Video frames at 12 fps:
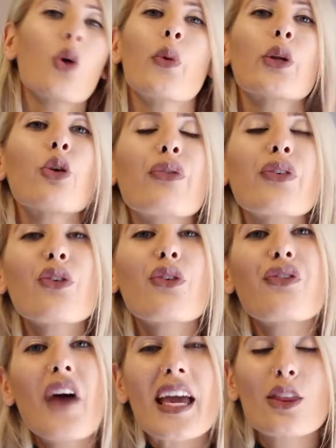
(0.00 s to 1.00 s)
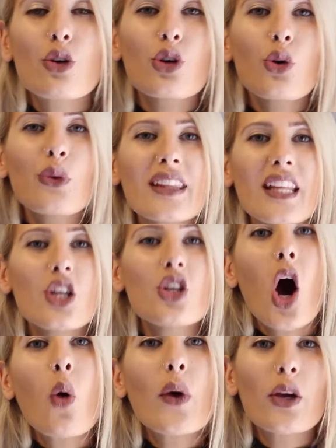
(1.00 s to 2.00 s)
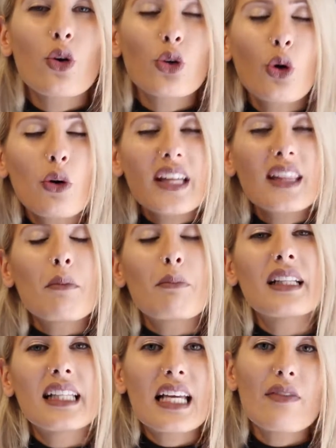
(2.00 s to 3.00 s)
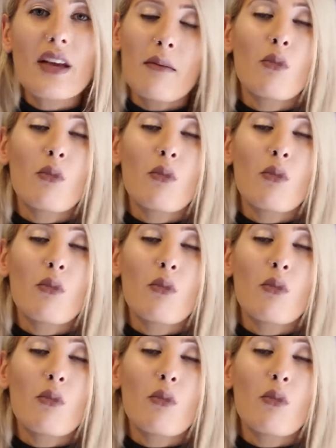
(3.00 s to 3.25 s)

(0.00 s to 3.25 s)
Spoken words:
When you feel faith, or you're in the knowing, or you're in the believing,